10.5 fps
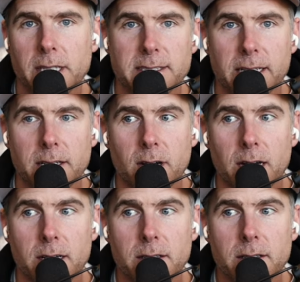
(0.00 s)
et
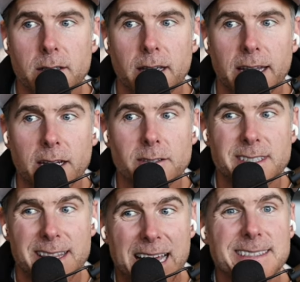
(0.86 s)
cetera. And he
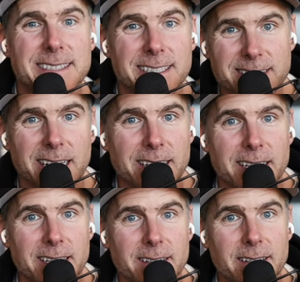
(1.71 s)
goes, that's
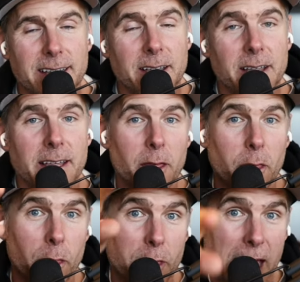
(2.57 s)
exciting.
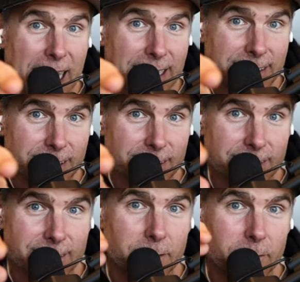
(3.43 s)
That
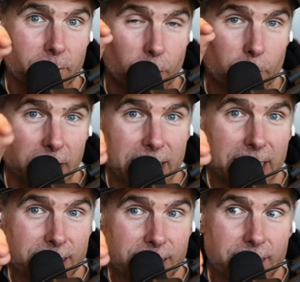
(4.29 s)
for
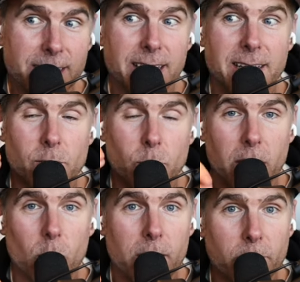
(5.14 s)
Mike is what
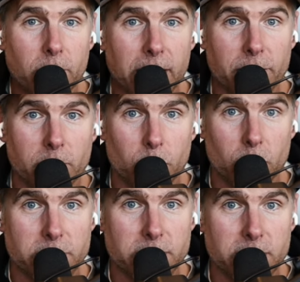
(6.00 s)
I want for every
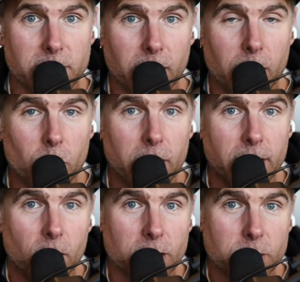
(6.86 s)
person. I
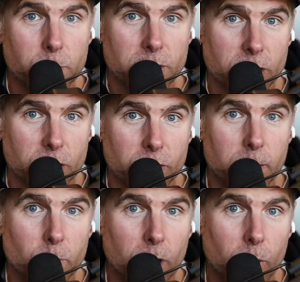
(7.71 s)
want entrepreneurs to
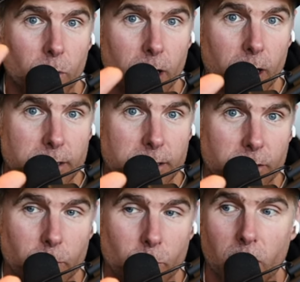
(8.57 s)
create more. I want artists to
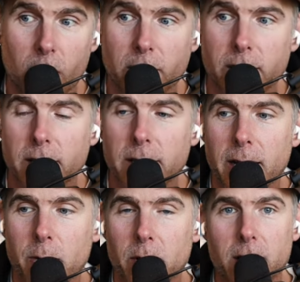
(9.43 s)
create more art.
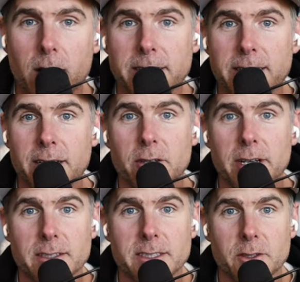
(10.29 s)
I want content
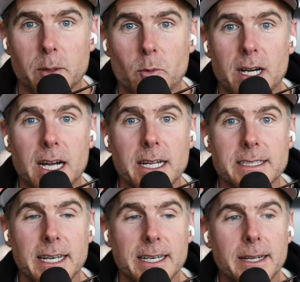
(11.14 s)
creators to create more
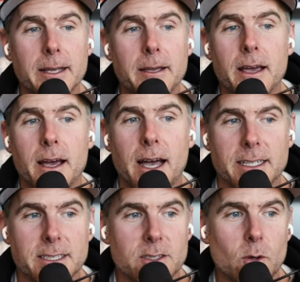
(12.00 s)
content.
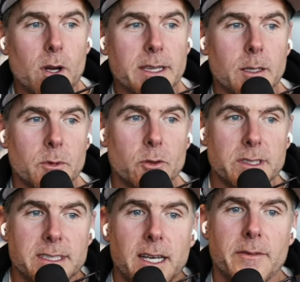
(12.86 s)
I just don't want them
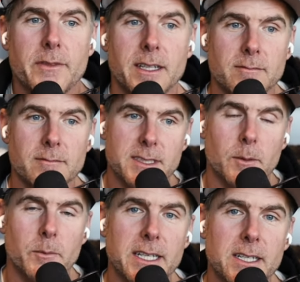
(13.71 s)
doing stuff that
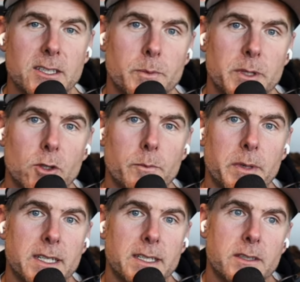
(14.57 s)
somebody else should be doing
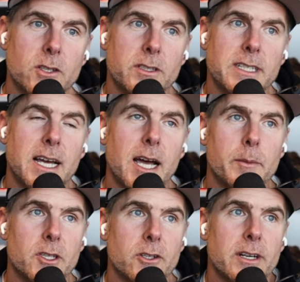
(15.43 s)
because their time
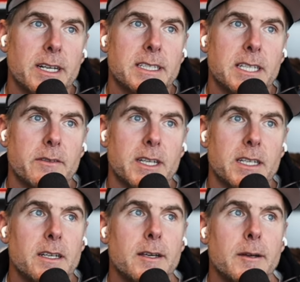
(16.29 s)
and their
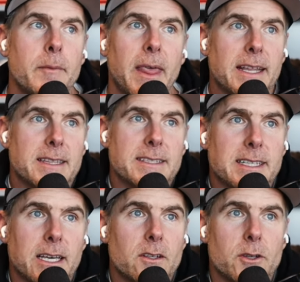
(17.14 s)
creativity at the
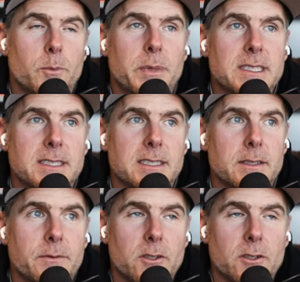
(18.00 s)
scale of their business,
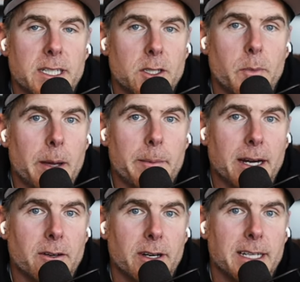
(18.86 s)
if you understand your
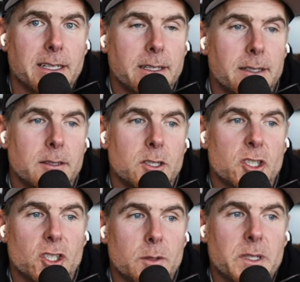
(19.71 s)
buyback rate,
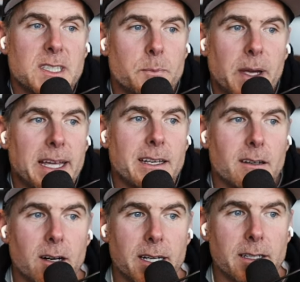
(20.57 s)
shouldn't be spent
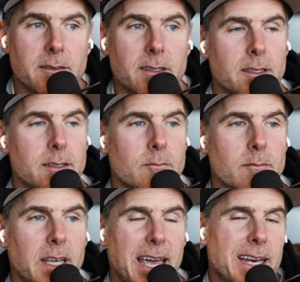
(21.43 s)
on
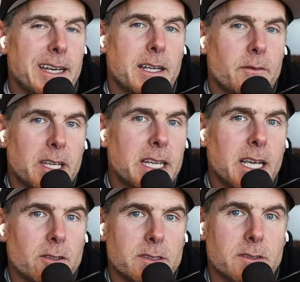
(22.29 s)
editing
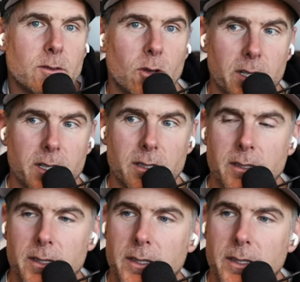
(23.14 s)
videos or